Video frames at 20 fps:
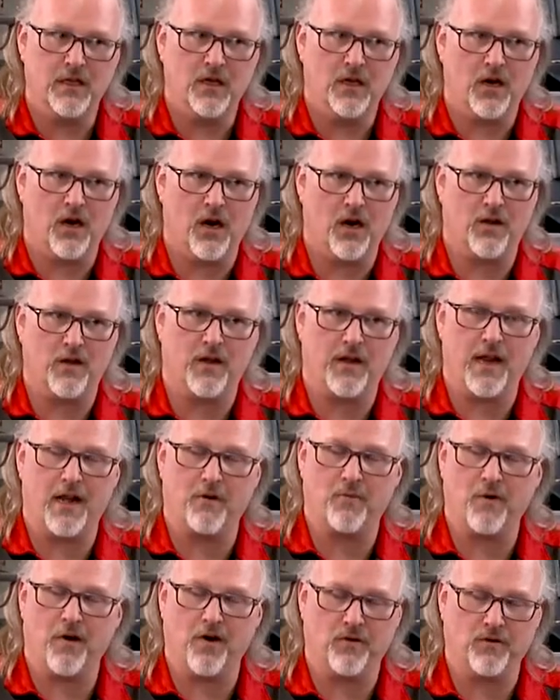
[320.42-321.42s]
In
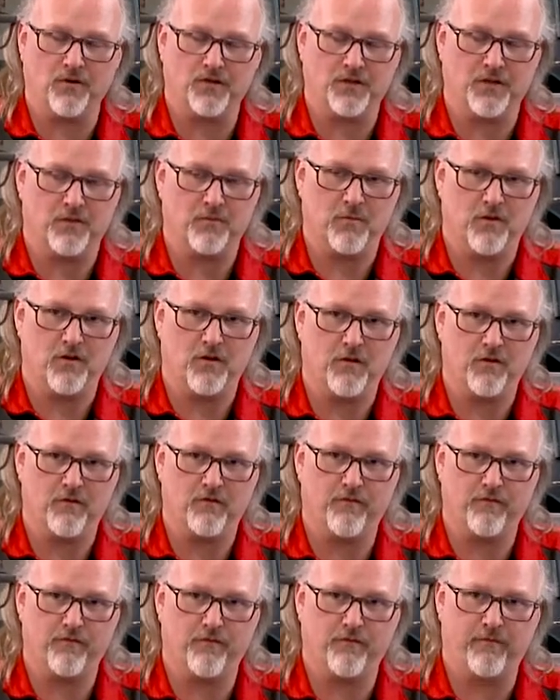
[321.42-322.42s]
addition, you're really
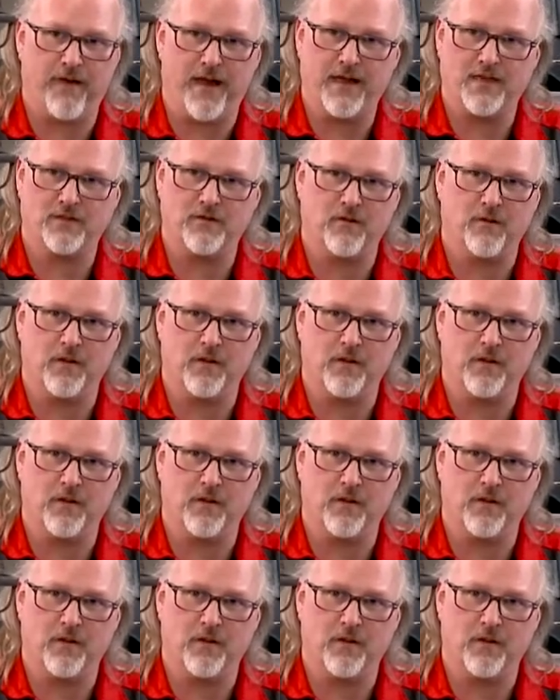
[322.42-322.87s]
looking at how